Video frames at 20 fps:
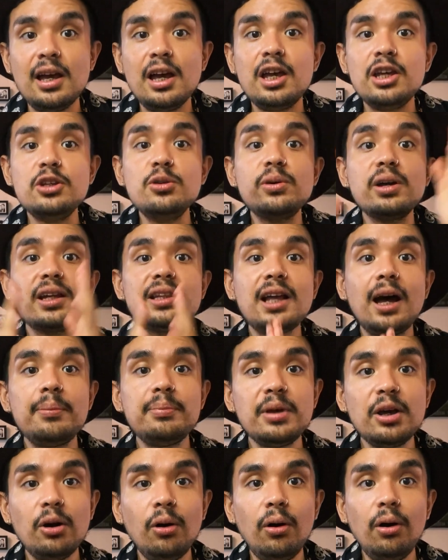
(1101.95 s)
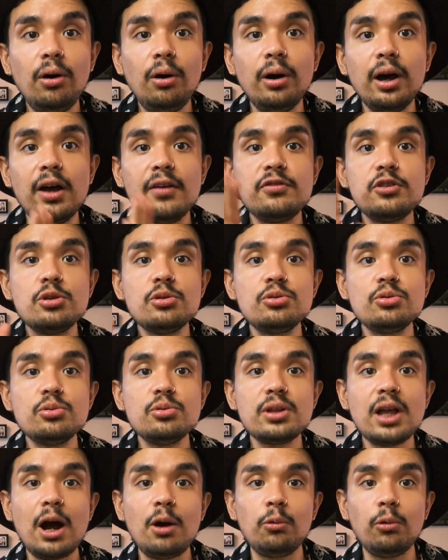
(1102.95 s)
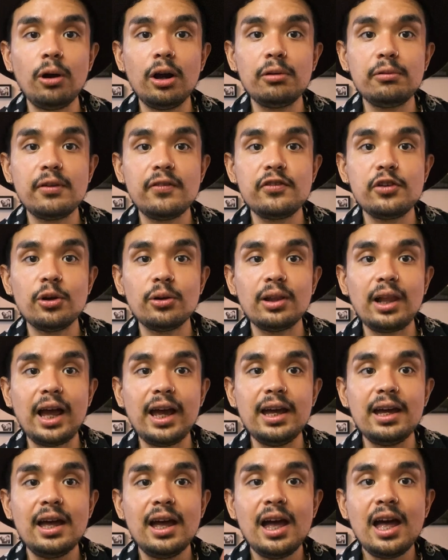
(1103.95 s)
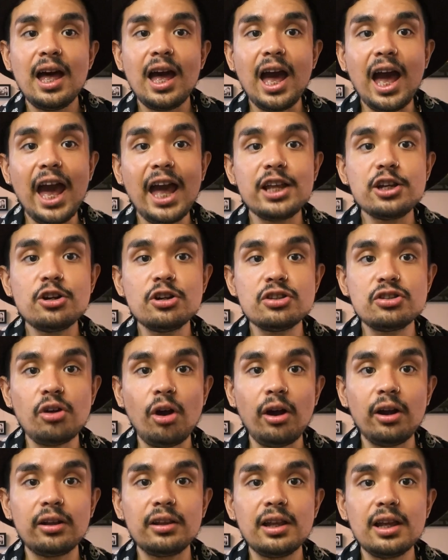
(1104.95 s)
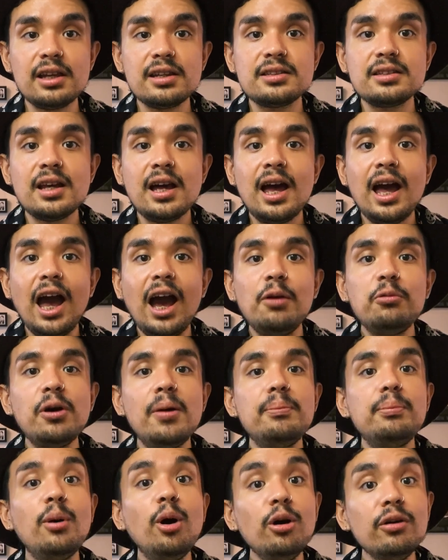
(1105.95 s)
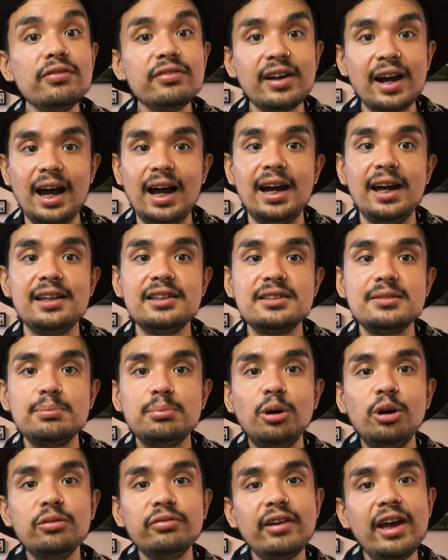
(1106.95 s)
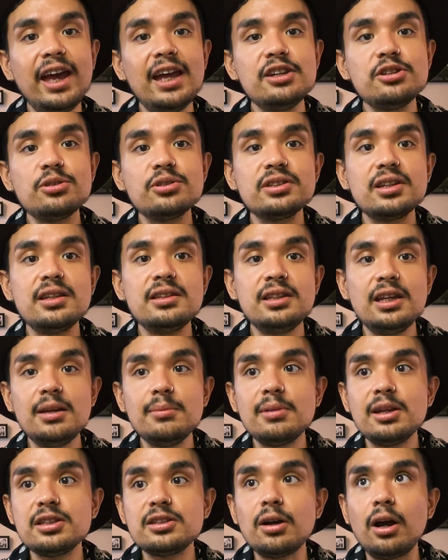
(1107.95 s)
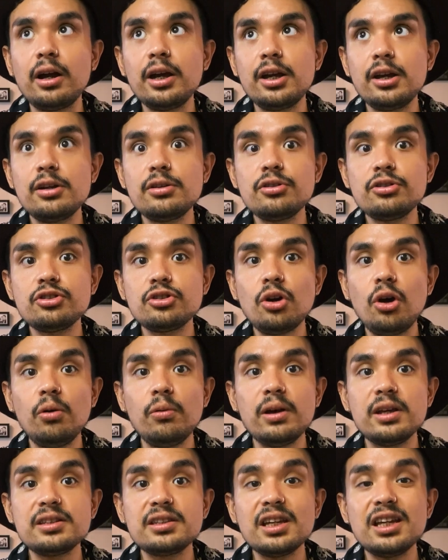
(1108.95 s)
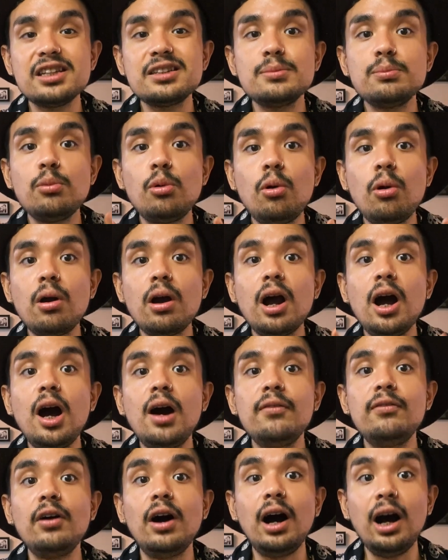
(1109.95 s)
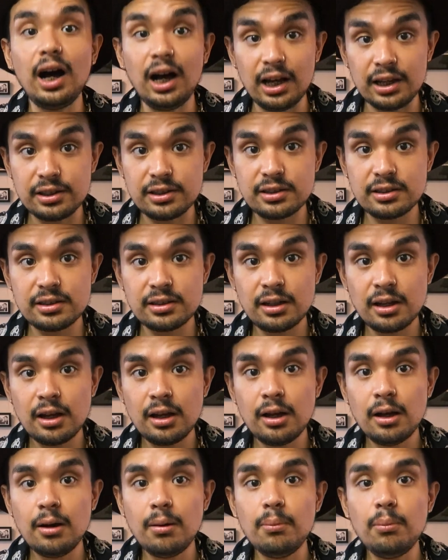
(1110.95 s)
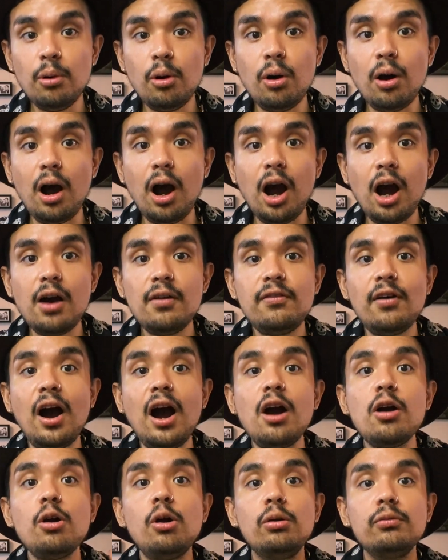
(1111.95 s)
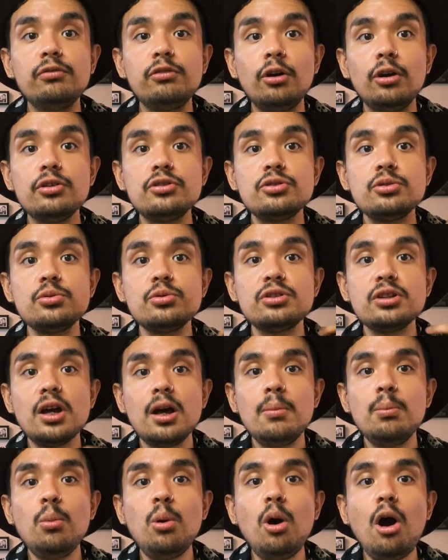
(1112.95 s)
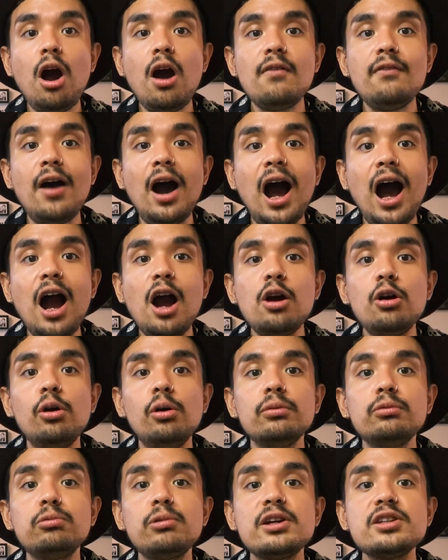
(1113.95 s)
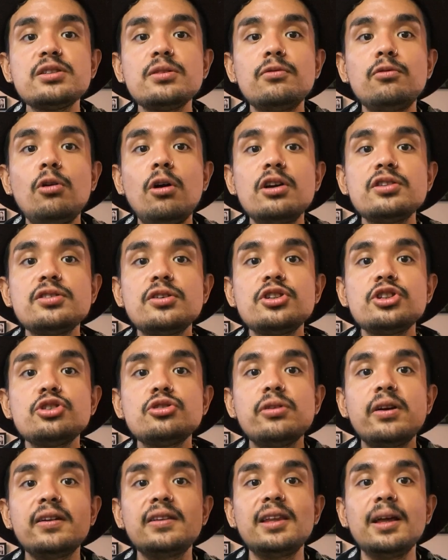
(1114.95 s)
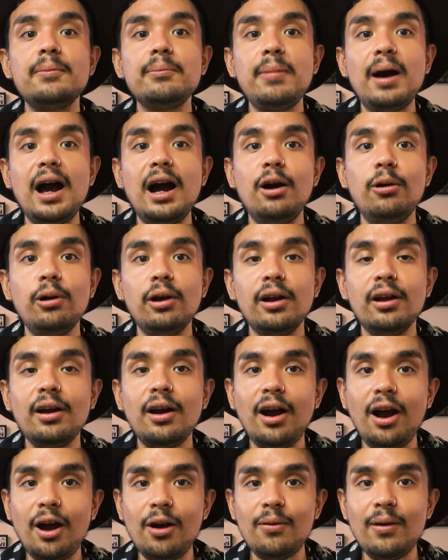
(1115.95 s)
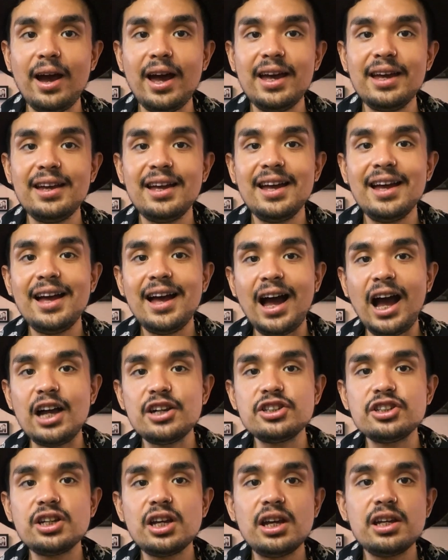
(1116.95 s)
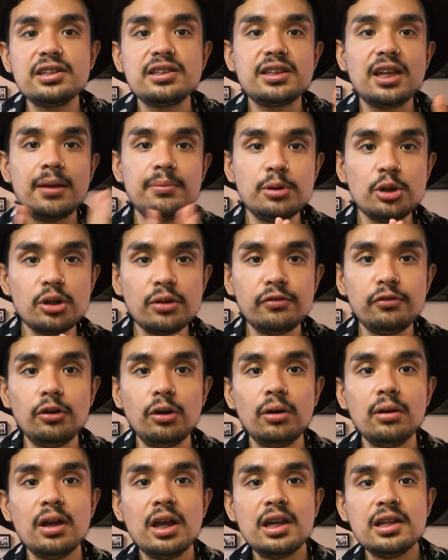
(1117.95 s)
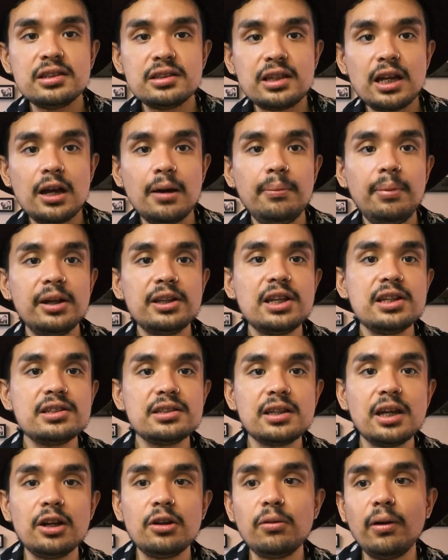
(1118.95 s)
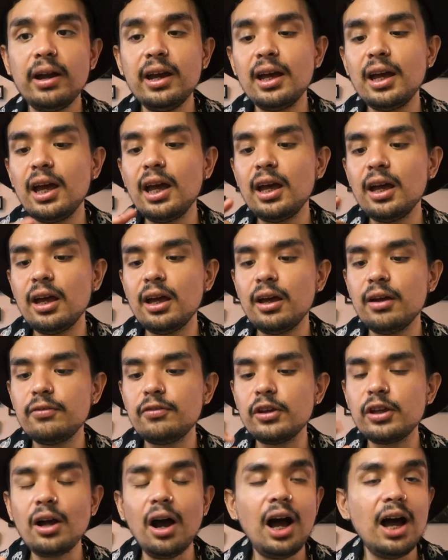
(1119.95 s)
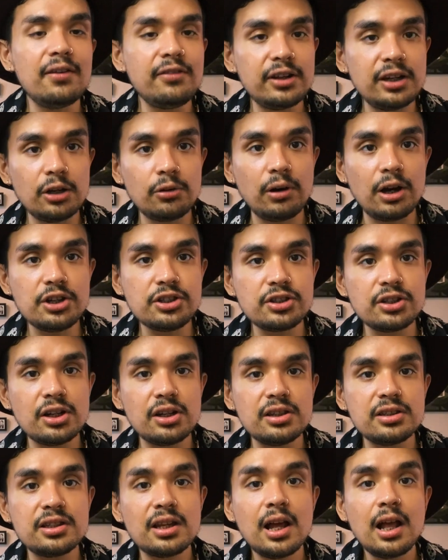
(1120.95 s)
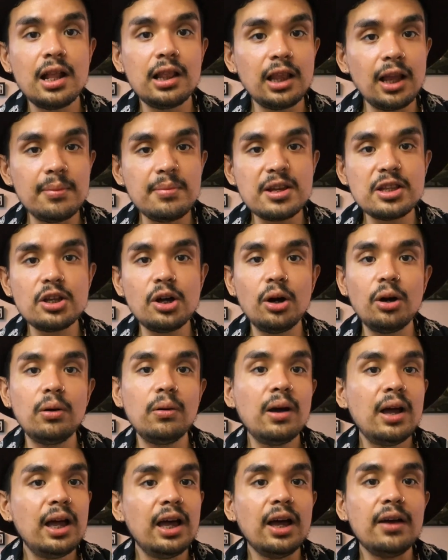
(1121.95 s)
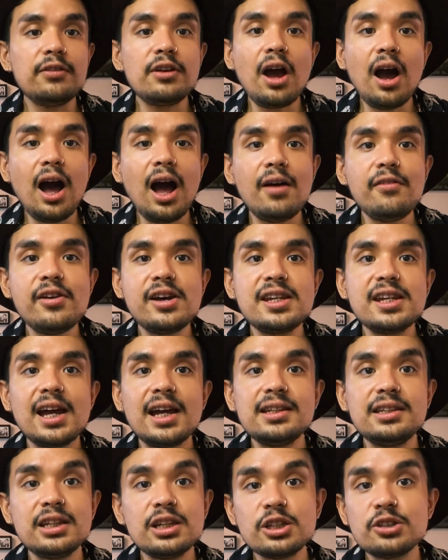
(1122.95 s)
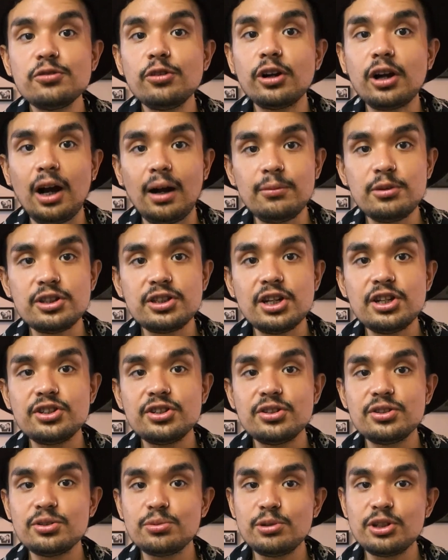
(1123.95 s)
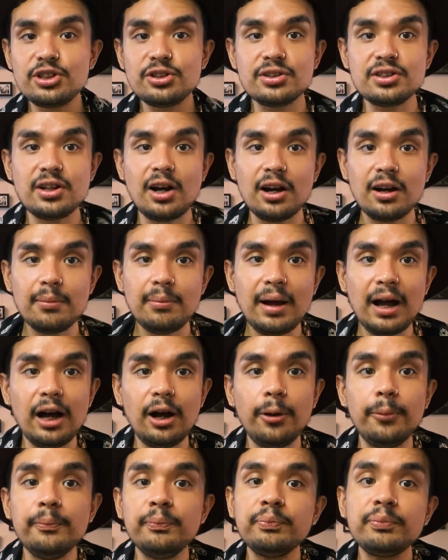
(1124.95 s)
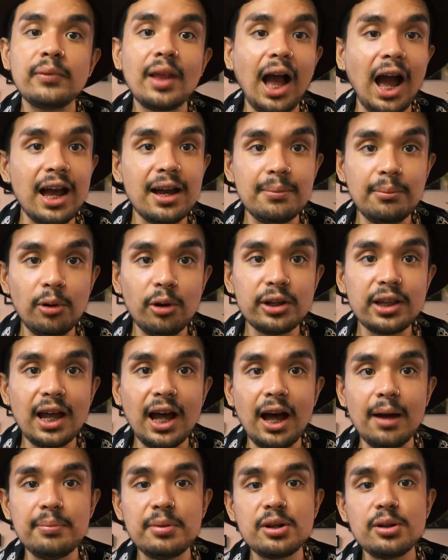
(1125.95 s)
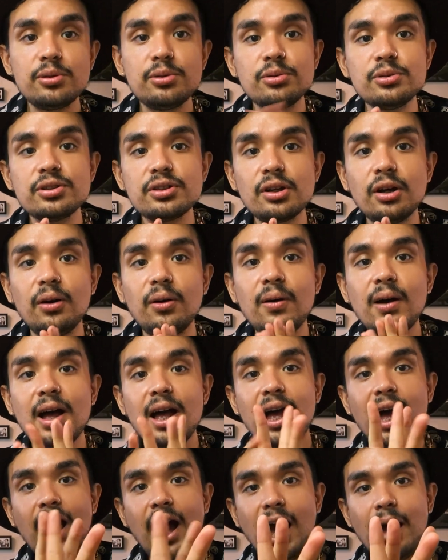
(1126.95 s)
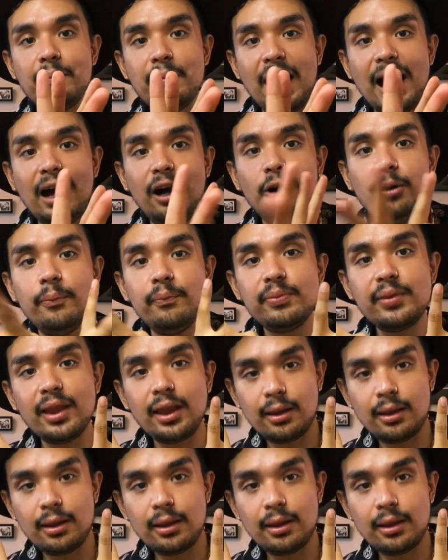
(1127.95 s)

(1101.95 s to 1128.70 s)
You cannot be whole if you do not work with your light and your darkness. And what both guides, both angels and demons, are here to show us is more of us, more of our own virtues, more of our own reservoirs of strength and power. All right? Ashe, stay beautiful, stay abundant, stay great. If y'all have any questions, let me know. If y'all have any ideas for conversations we should talk about, I am more than happy to do so. I'm out.